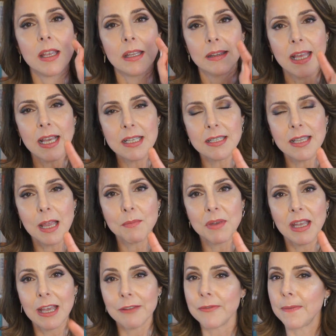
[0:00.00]
Next time I
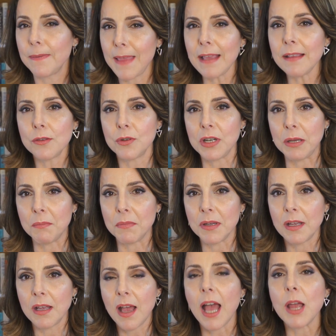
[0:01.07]
have that dream,
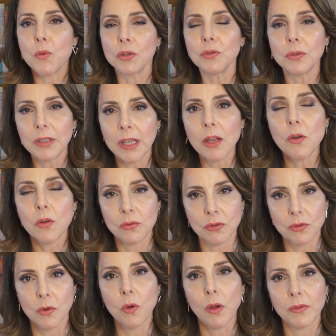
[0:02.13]
I want to take
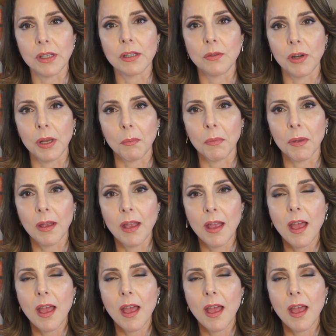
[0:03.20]
control of the dream.